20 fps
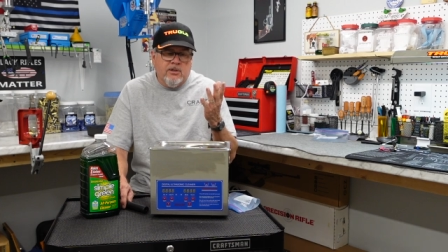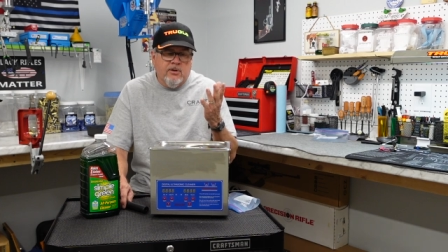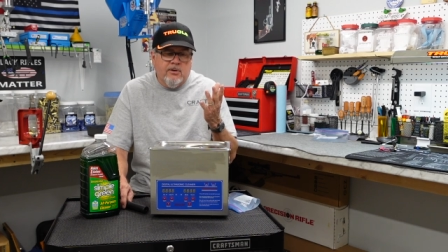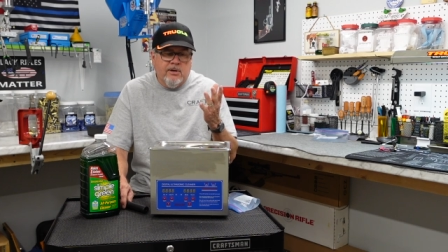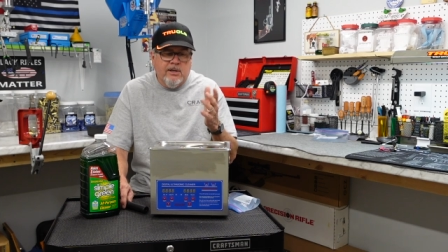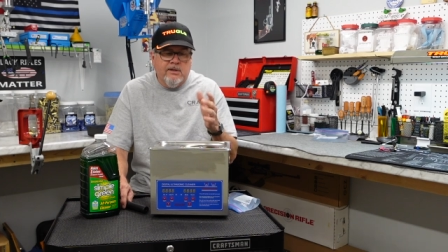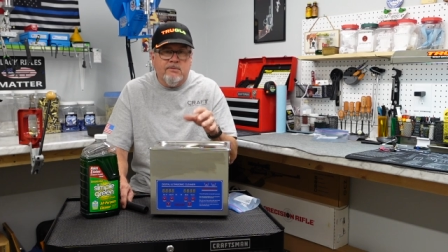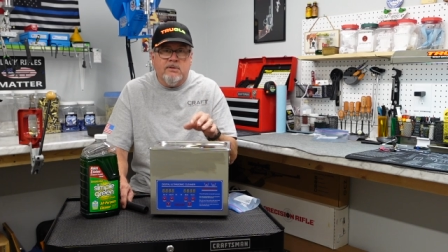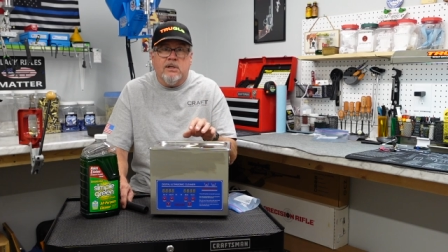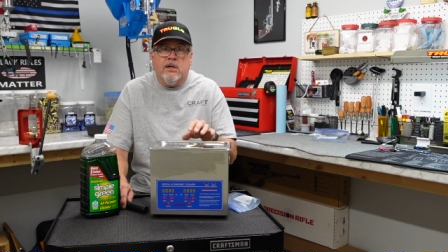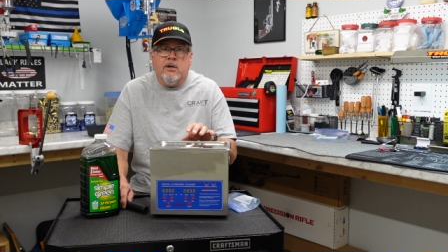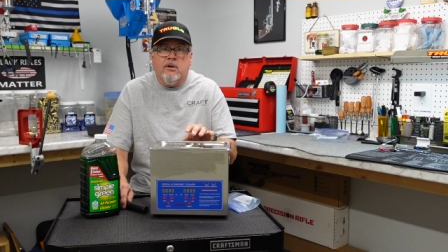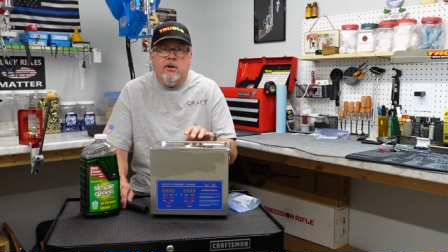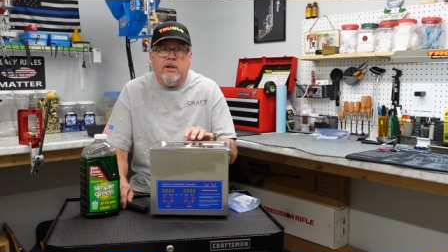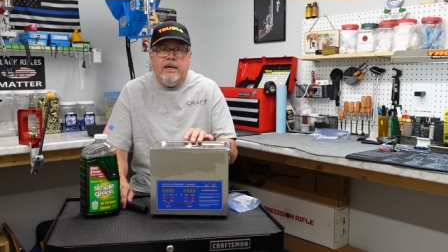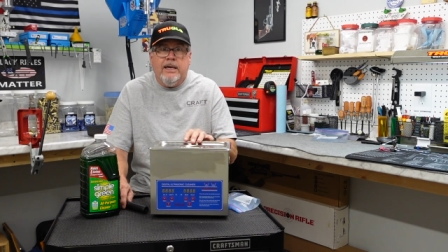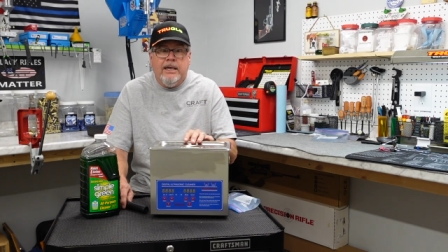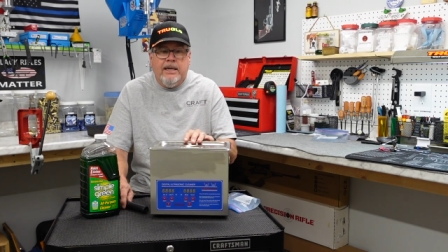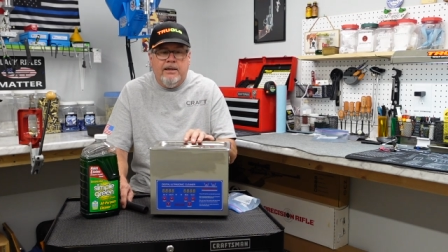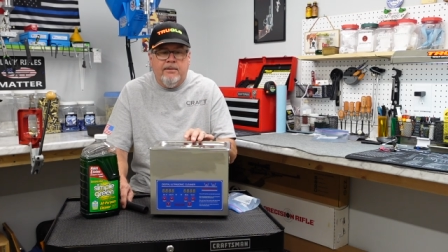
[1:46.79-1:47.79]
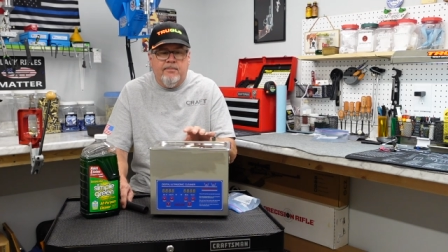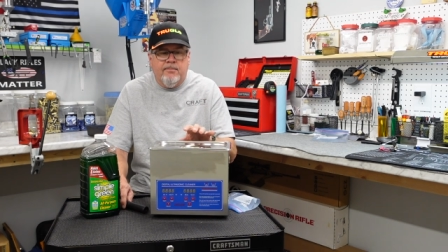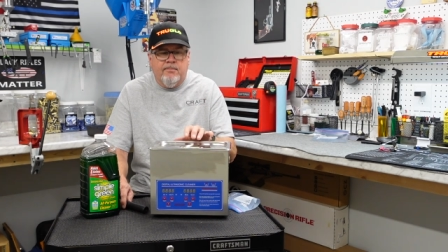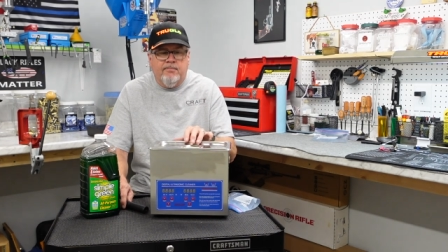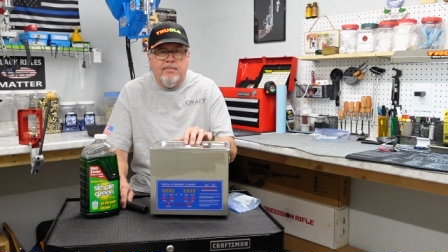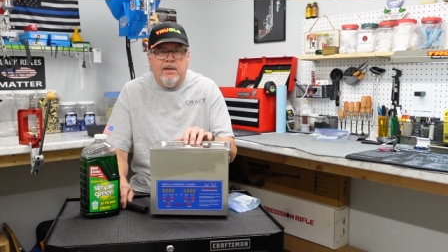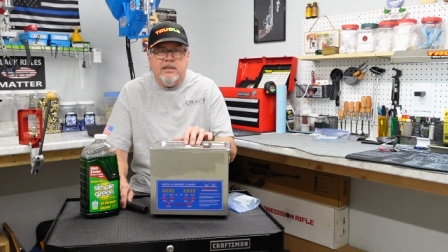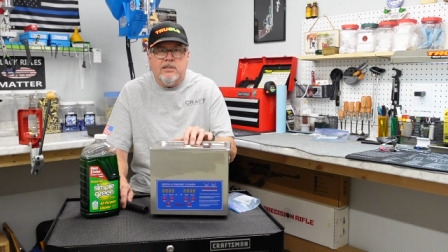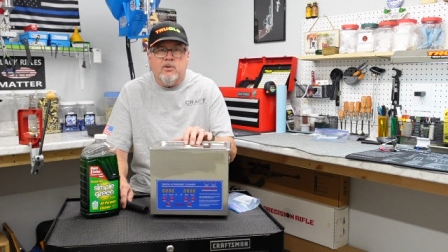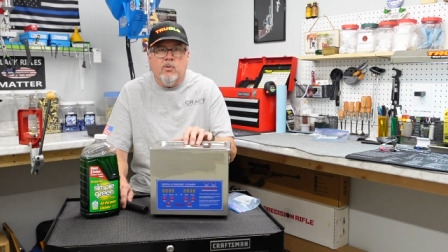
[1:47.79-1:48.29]
so it gives it a little heat,
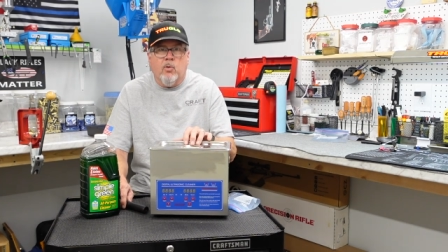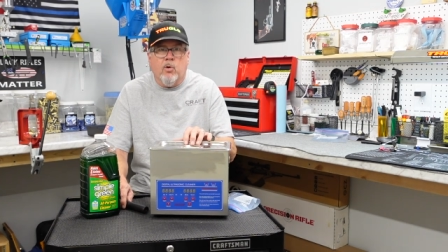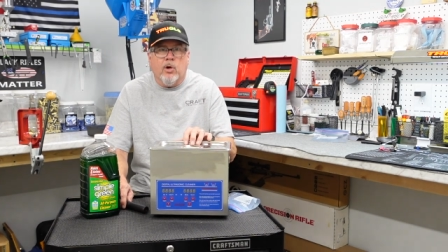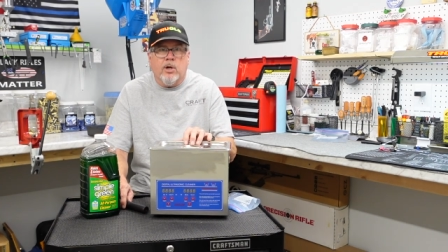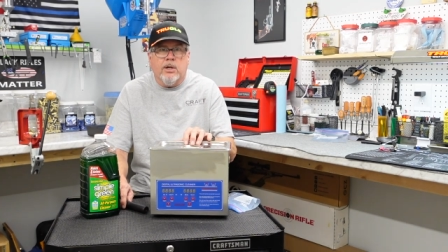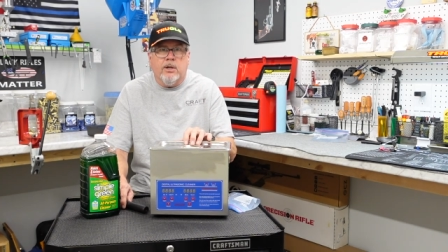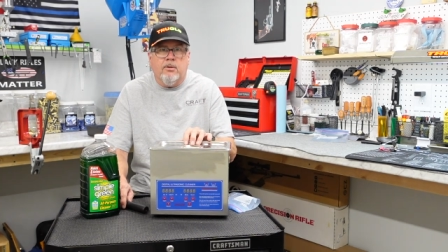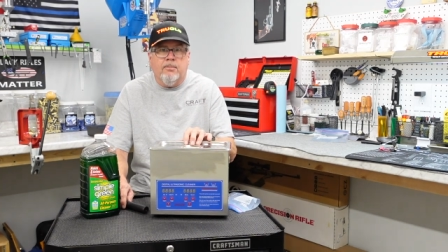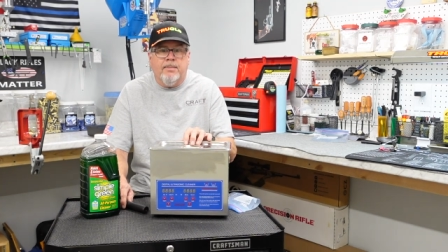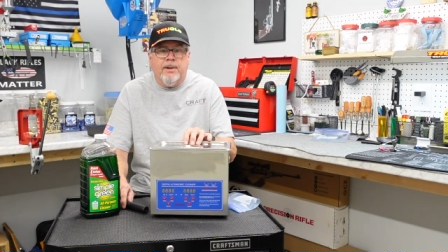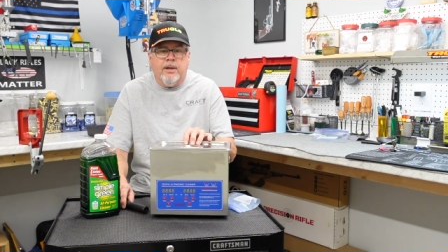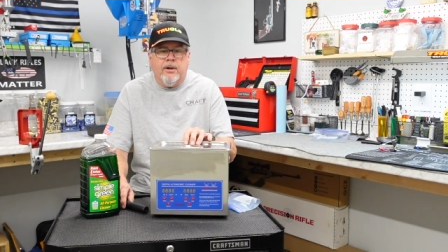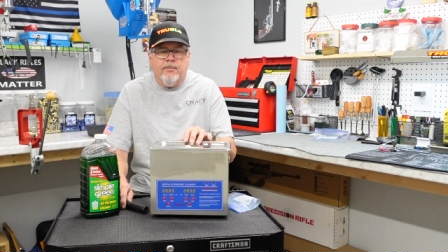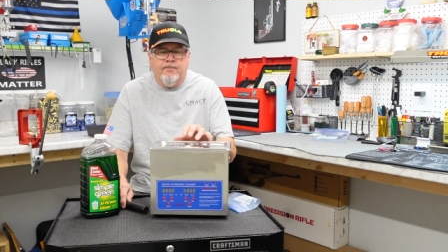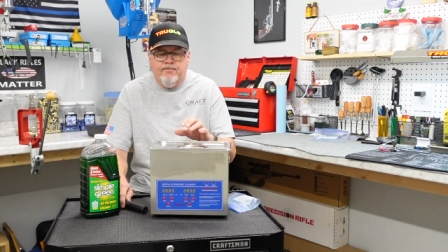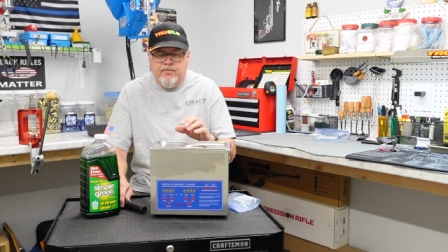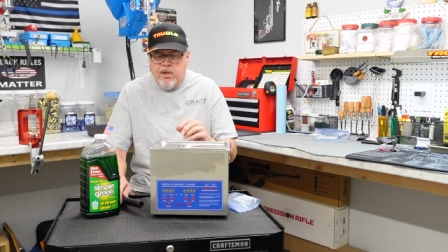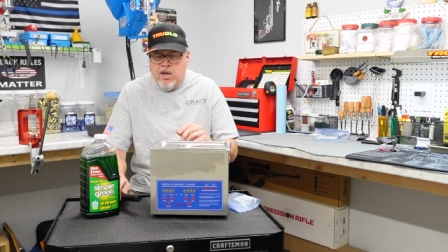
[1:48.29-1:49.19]
makes it work a little better.